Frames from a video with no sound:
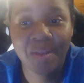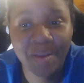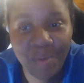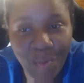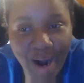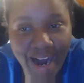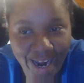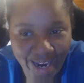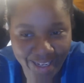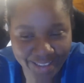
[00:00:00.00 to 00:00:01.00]
Why?
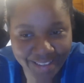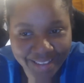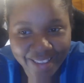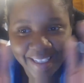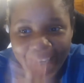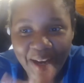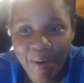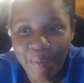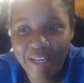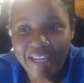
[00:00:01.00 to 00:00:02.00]

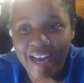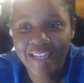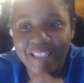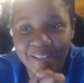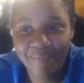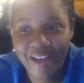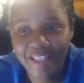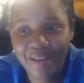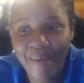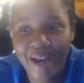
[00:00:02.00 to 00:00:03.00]
We did not expect
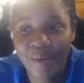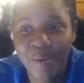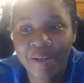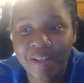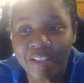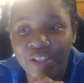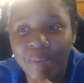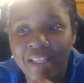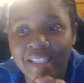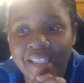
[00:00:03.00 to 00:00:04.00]
the back order to be
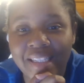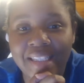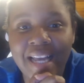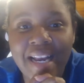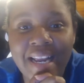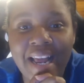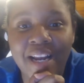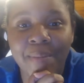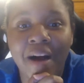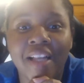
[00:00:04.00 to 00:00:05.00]
this extended and
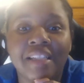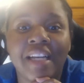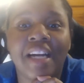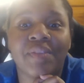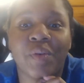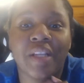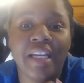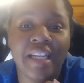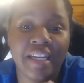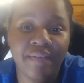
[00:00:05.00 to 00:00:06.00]
apologize for the
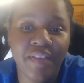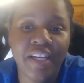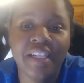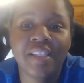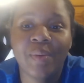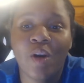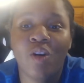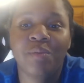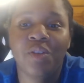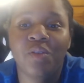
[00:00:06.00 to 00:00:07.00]
inconvenience. We hope
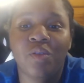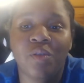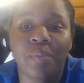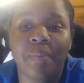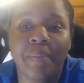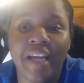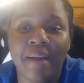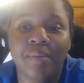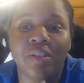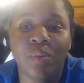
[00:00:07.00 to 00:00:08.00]
you will be
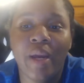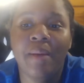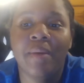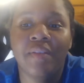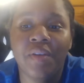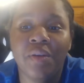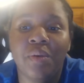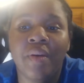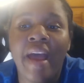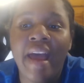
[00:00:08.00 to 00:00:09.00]
able to wait, but if you
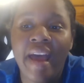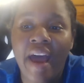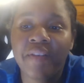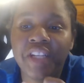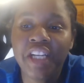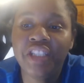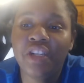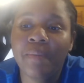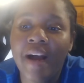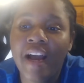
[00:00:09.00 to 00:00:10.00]
have changed your
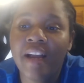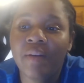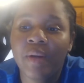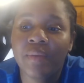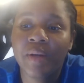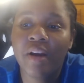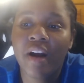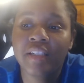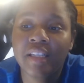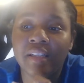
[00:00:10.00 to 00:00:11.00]
mind with
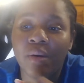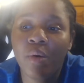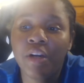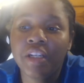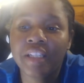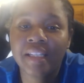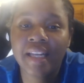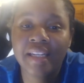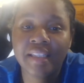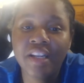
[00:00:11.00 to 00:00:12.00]
regard to this order, just let
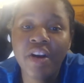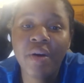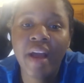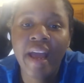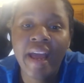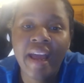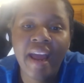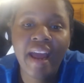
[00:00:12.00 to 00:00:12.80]
us know and